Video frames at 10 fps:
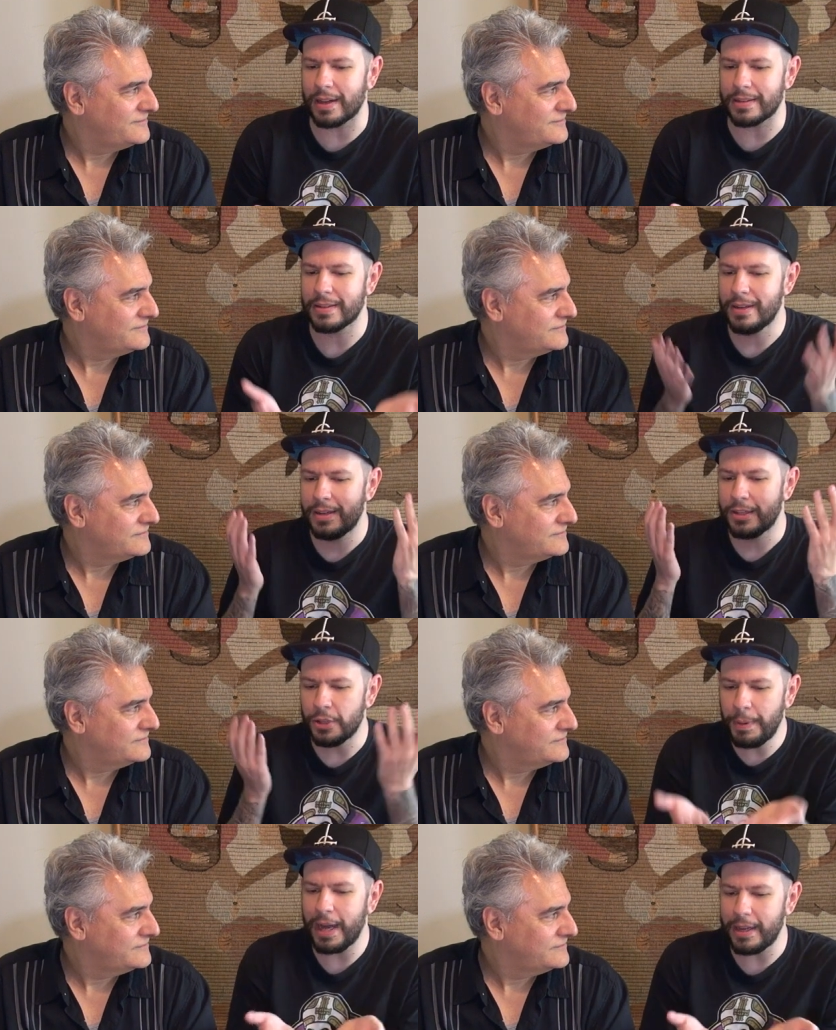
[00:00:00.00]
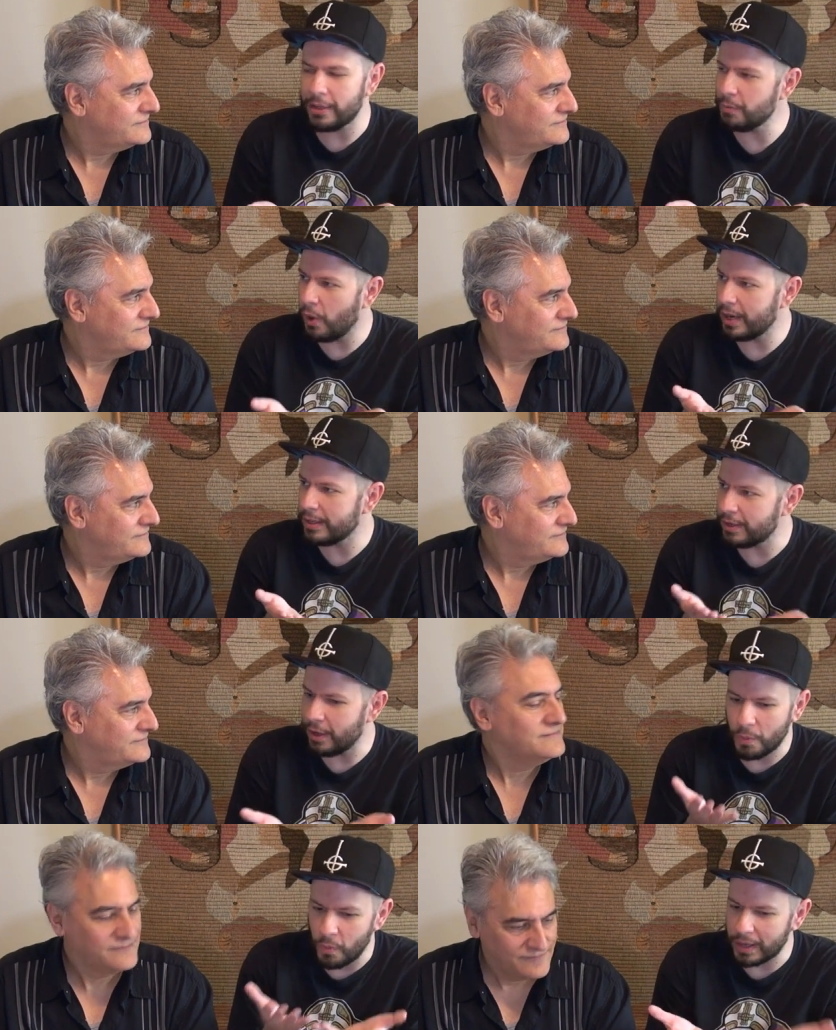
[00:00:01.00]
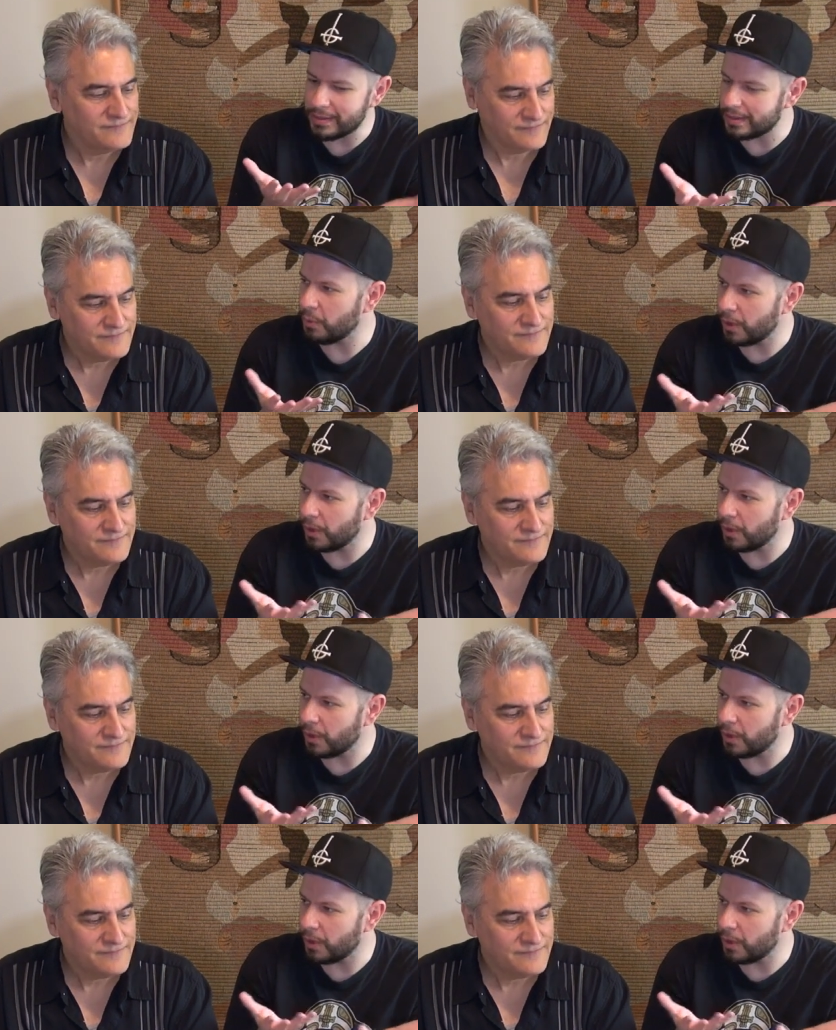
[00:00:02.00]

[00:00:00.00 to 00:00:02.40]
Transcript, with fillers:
Speaker 1: sauce, you buy it wanting to know what's